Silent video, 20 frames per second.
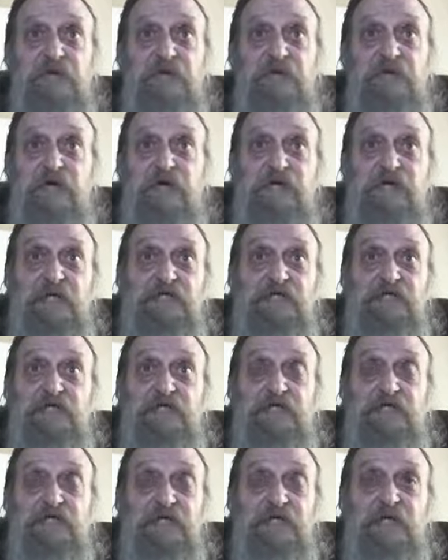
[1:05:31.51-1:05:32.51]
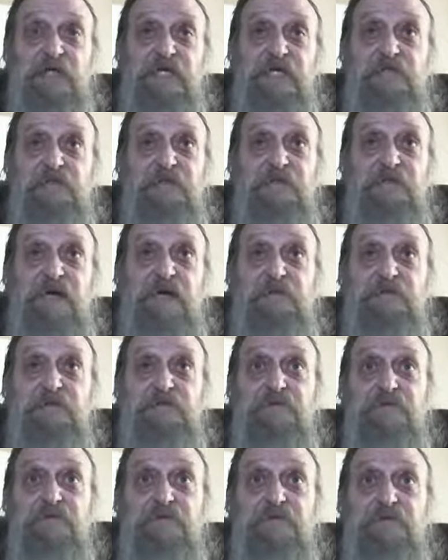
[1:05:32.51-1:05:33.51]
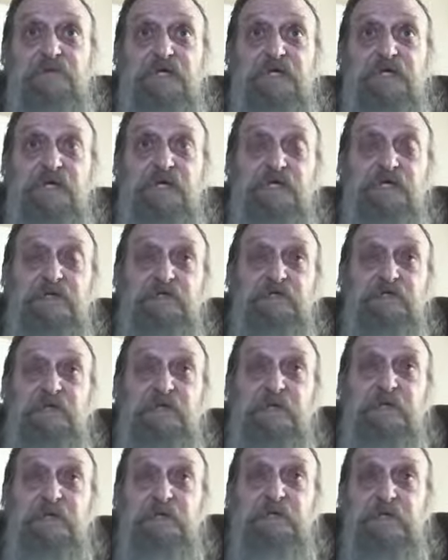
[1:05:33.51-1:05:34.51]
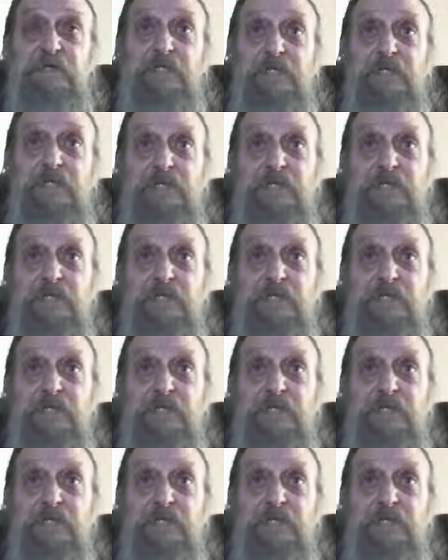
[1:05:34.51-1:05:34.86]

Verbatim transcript: got you to think about a few things, and maybe